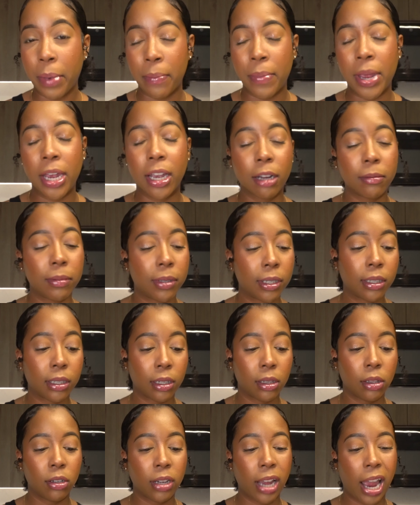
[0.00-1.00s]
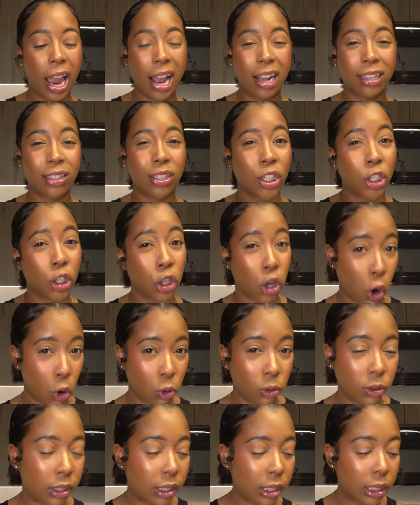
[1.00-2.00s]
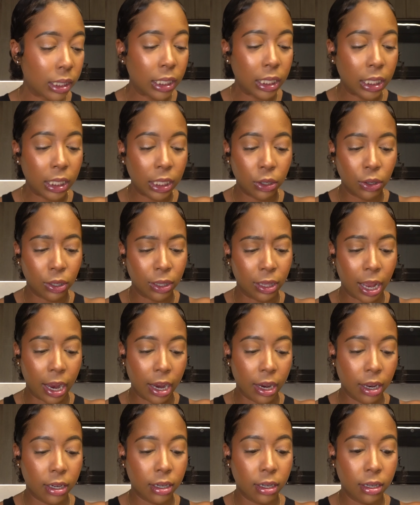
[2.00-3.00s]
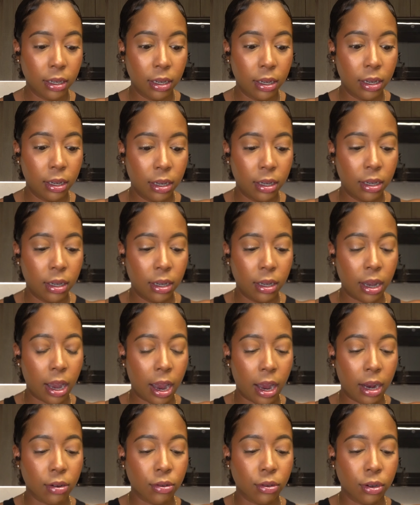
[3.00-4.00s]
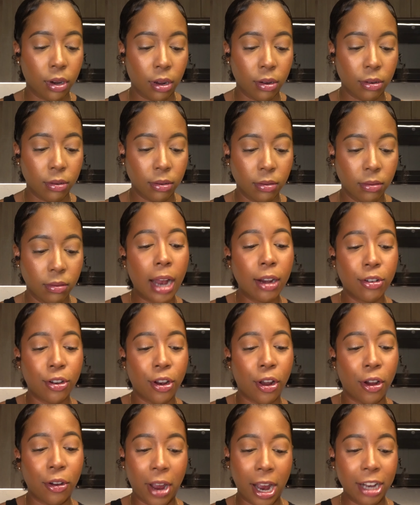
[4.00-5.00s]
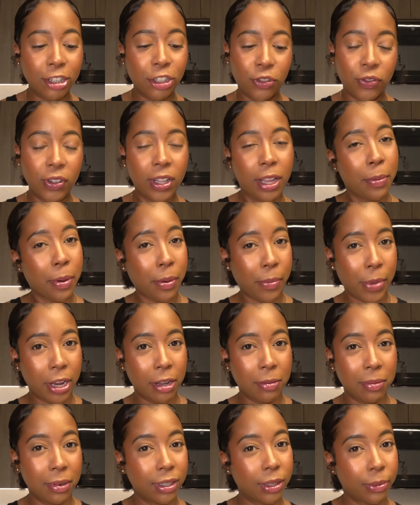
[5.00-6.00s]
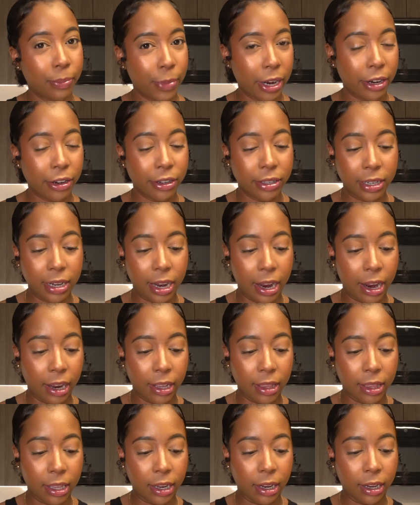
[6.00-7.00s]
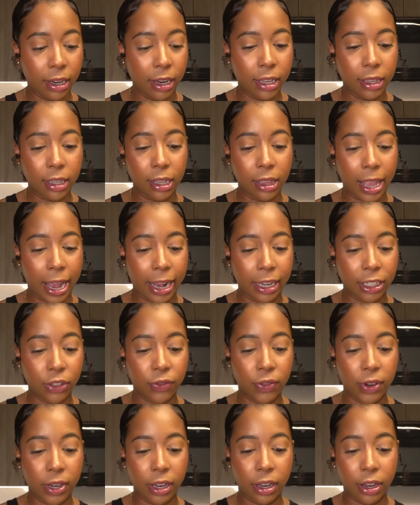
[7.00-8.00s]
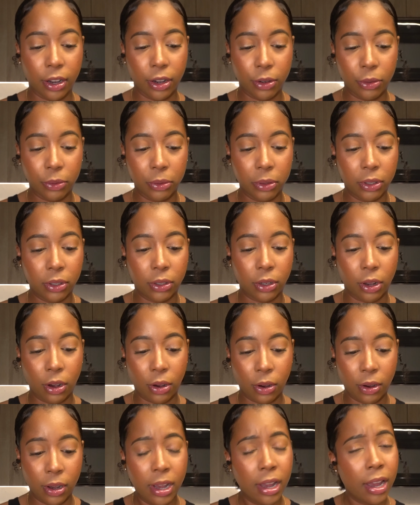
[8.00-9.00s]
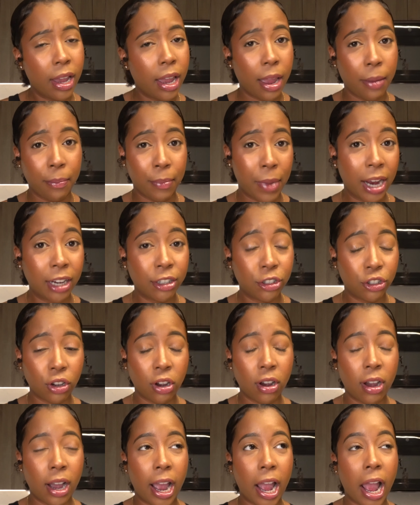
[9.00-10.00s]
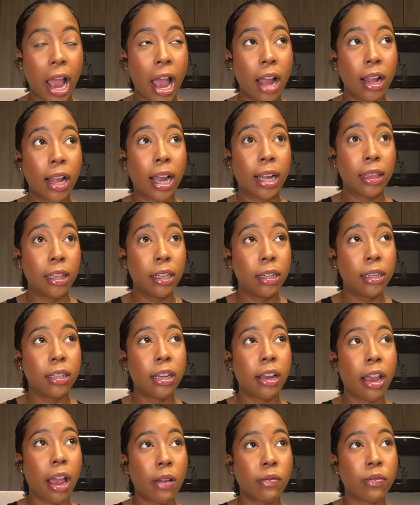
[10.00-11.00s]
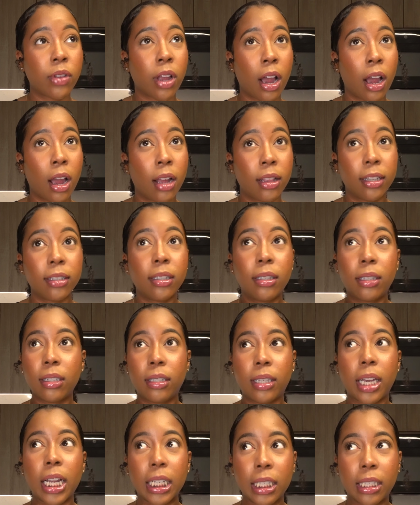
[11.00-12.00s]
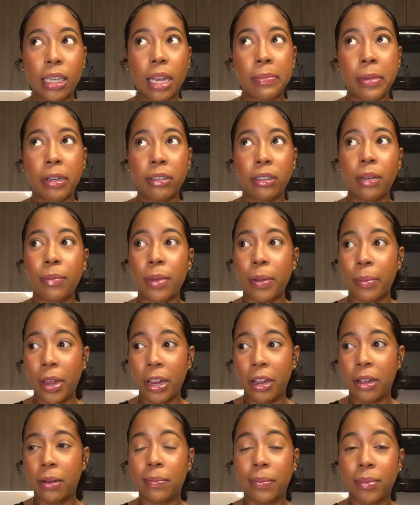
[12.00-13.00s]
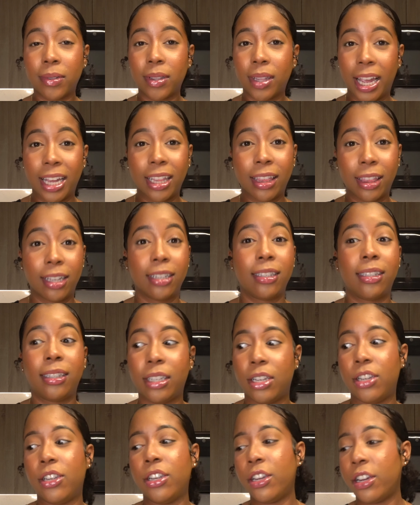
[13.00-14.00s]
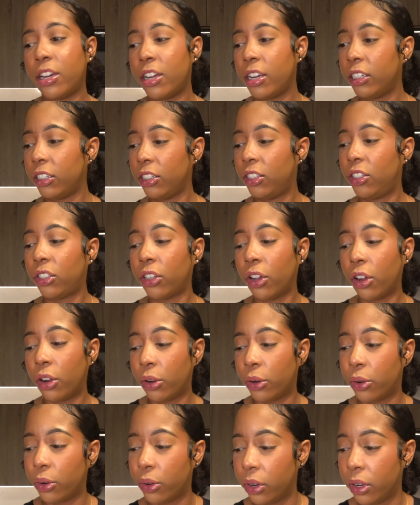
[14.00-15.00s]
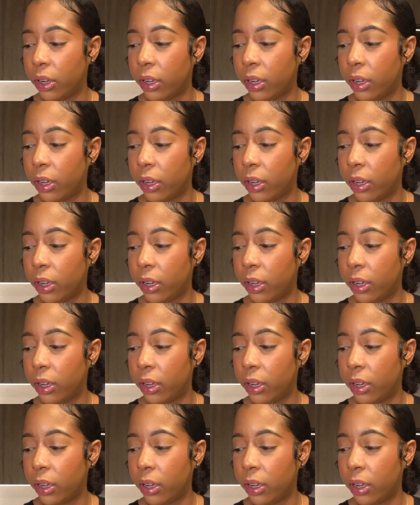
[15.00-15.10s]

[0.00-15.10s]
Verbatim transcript: my makeup doesn't look as ghostly or like, I don't know. I just feel like my makeup looks better today than in the last video. So, and mind y'all, I literally have not, this is the second time I've done my makeup like this year. So,